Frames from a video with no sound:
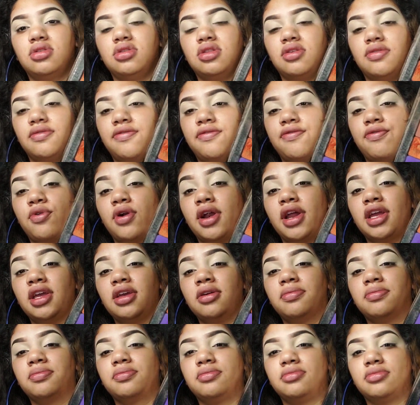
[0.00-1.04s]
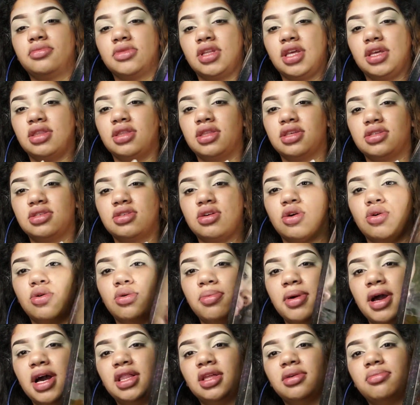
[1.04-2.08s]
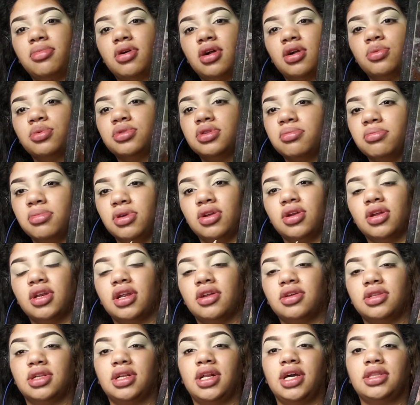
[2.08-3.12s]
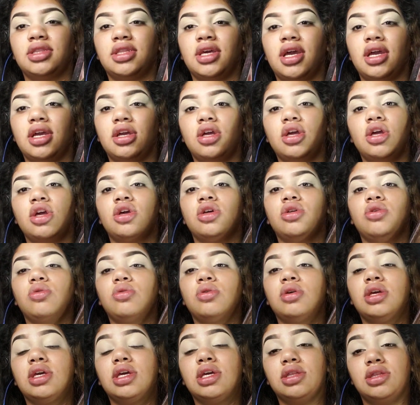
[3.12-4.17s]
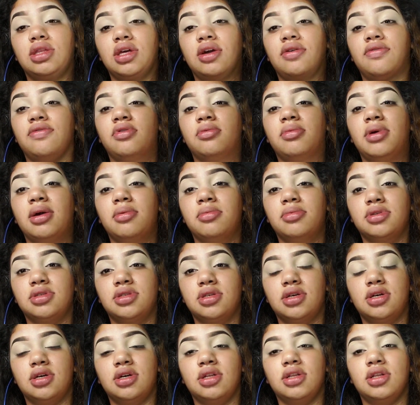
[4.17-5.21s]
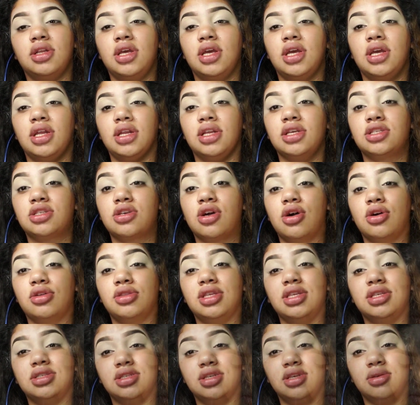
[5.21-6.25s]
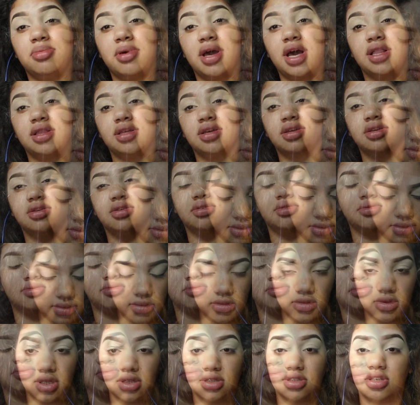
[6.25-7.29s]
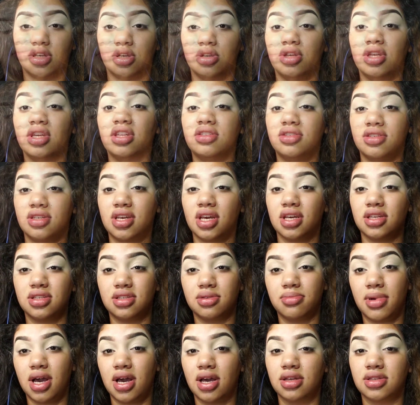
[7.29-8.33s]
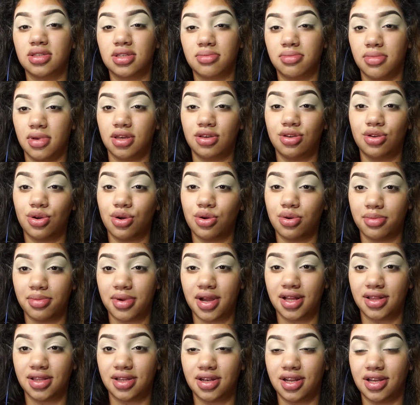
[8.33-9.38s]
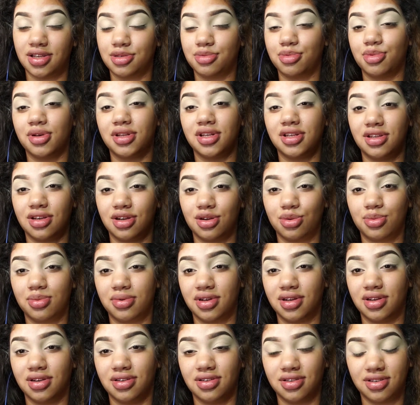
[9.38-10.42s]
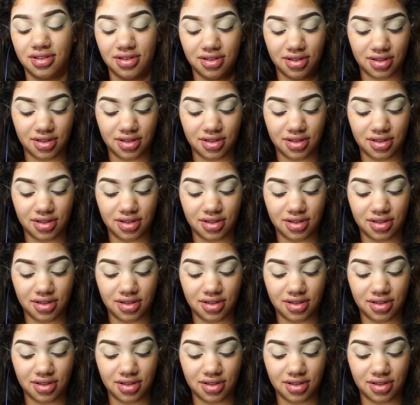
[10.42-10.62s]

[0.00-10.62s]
the frame, like this whole palette part with the mirror and everything like that, you can get that from Amazon, and it's called the Z palette. So you get to customize and make your own palette. That's pretty dope, huh?